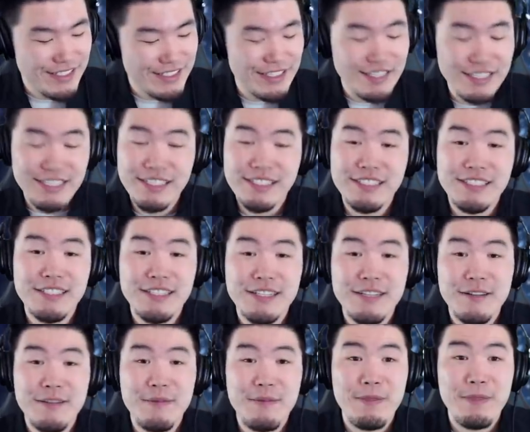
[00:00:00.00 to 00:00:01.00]

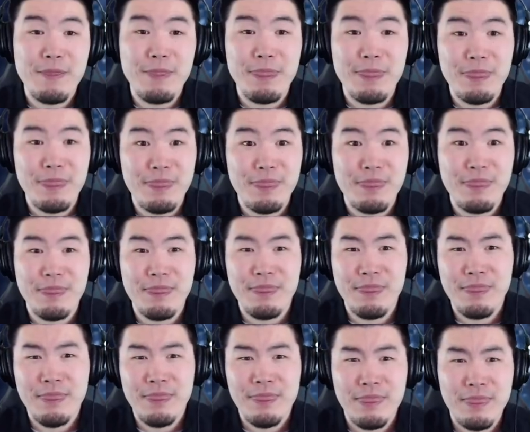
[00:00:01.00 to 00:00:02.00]

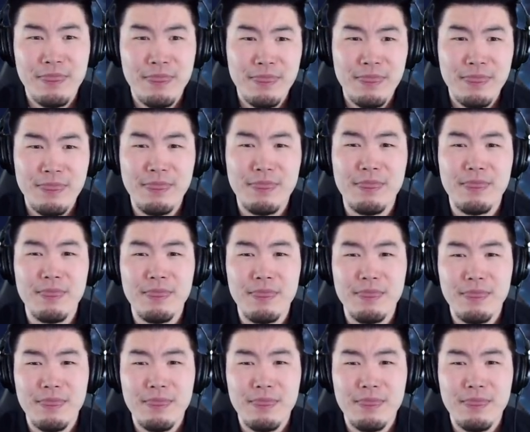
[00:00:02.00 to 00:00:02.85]
[no speech]